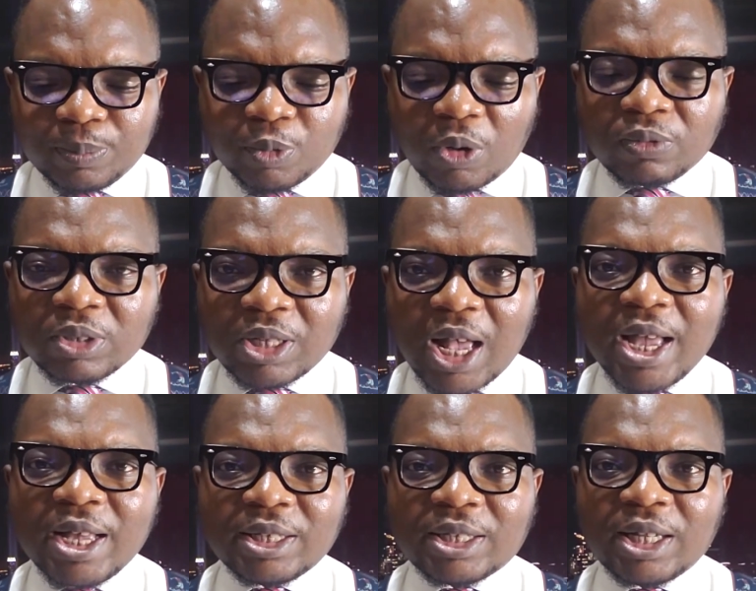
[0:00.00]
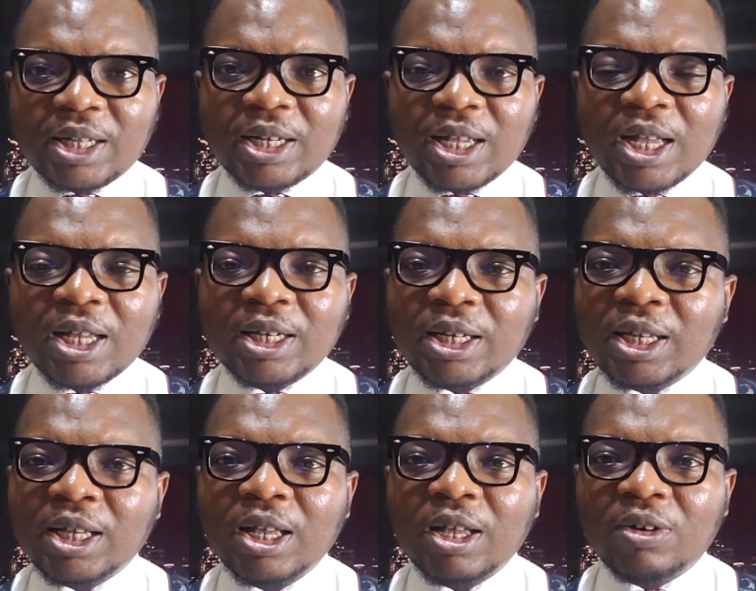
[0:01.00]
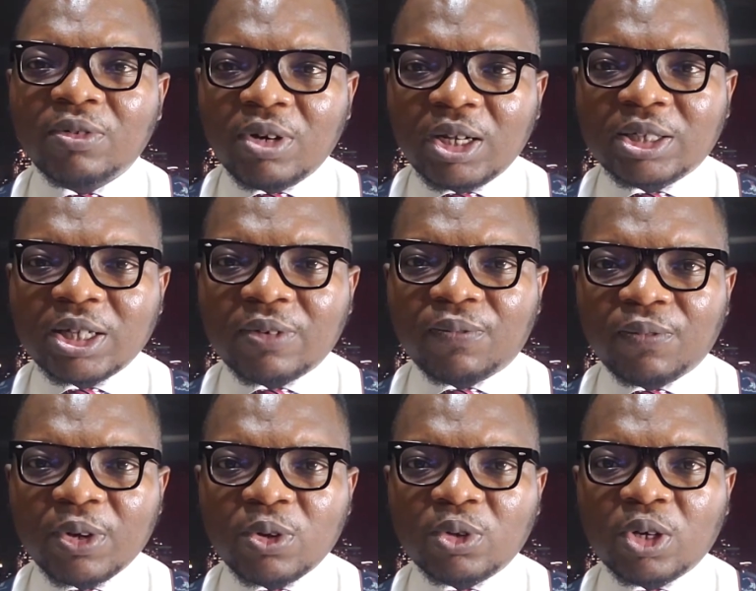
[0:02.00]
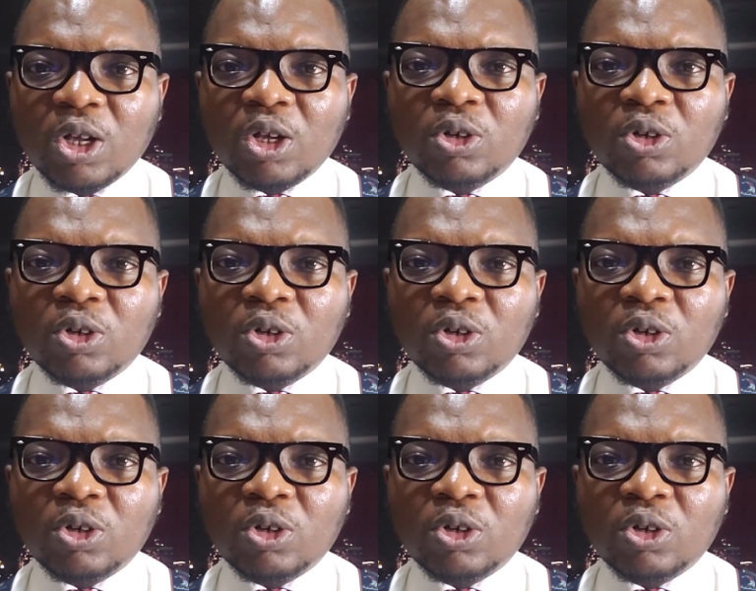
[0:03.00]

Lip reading: of science in any related field.